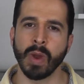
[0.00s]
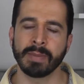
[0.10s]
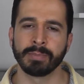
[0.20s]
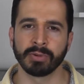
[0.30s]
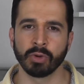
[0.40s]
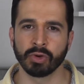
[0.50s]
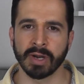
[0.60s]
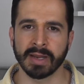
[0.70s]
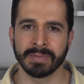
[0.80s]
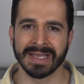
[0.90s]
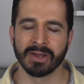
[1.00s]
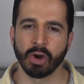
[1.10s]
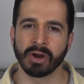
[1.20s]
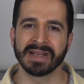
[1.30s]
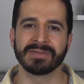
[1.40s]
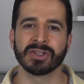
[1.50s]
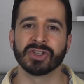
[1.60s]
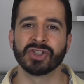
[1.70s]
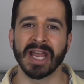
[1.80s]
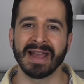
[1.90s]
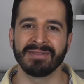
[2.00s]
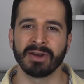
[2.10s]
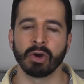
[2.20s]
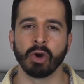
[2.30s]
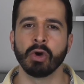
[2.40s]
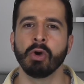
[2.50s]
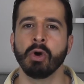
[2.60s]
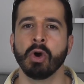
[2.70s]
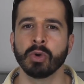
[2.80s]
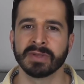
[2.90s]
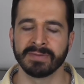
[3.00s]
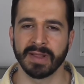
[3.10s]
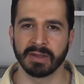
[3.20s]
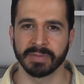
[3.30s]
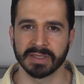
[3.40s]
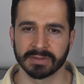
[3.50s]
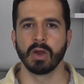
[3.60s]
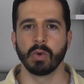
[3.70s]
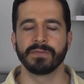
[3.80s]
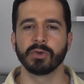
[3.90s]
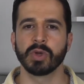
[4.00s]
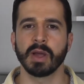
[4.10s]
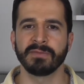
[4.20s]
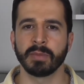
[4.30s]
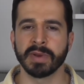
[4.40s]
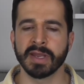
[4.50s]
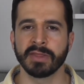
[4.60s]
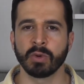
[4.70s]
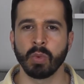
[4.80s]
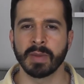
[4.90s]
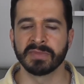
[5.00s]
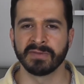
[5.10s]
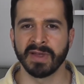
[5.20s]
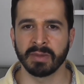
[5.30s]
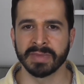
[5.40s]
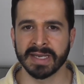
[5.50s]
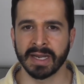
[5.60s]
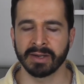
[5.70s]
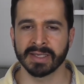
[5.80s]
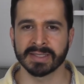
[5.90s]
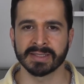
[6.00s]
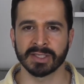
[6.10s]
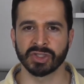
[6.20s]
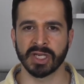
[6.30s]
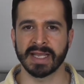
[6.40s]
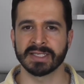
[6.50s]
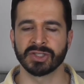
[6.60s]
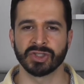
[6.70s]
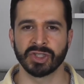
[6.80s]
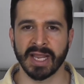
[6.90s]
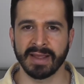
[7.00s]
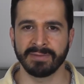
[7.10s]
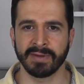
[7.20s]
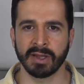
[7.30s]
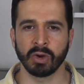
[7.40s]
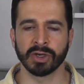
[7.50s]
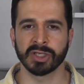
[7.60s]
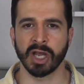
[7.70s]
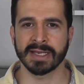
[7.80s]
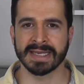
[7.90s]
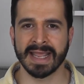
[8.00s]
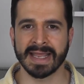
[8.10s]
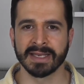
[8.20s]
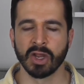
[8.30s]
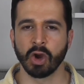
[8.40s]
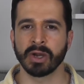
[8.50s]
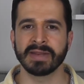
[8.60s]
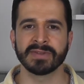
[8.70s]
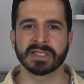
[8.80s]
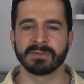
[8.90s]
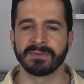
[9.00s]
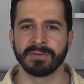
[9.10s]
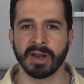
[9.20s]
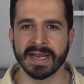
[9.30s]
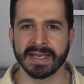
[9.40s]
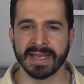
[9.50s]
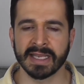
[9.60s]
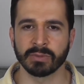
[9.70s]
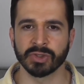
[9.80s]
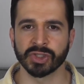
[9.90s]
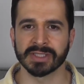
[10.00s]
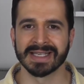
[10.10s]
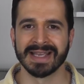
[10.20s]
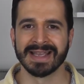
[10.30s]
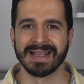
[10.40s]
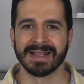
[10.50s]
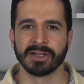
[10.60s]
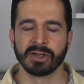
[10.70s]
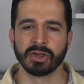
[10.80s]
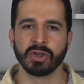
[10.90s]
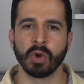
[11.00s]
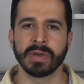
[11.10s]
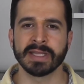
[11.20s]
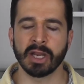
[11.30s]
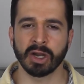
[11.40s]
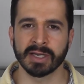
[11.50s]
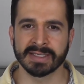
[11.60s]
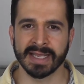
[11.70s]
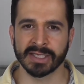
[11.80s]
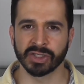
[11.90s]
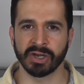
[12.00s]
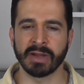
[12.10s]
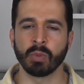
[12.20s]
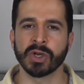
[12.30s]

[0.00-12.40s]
web programming or even Java or OOO development. If you come from another web development area such as Java or .NET or even some front-end languages, knowing the architecture and